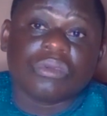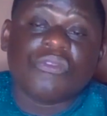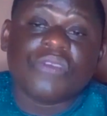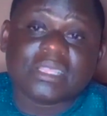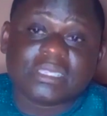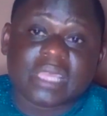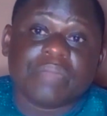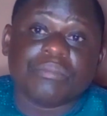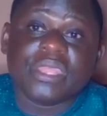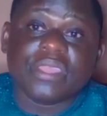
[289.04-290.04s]
over
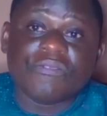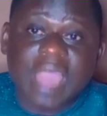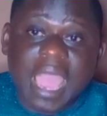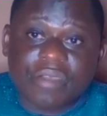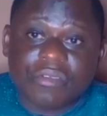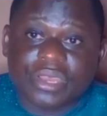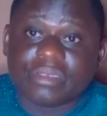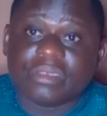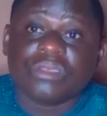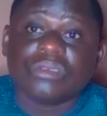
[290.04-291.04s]
time. They
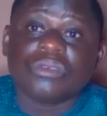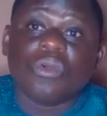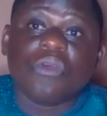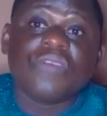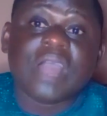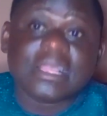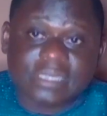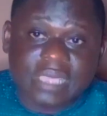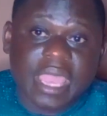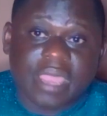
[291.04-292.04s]
vary over
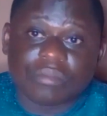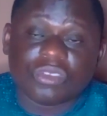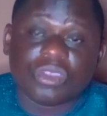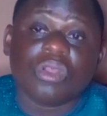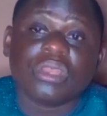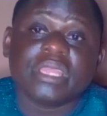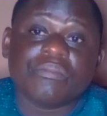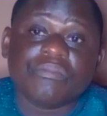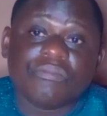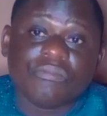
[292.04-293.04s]
time. We call
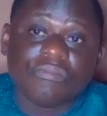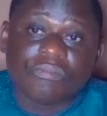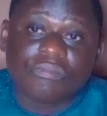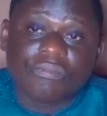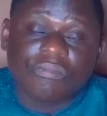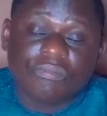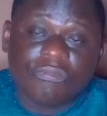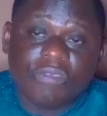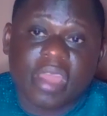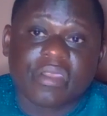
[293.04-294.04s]
them
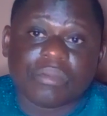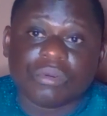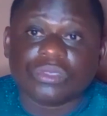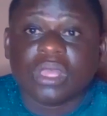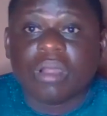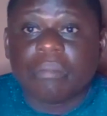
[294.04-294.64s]
variable.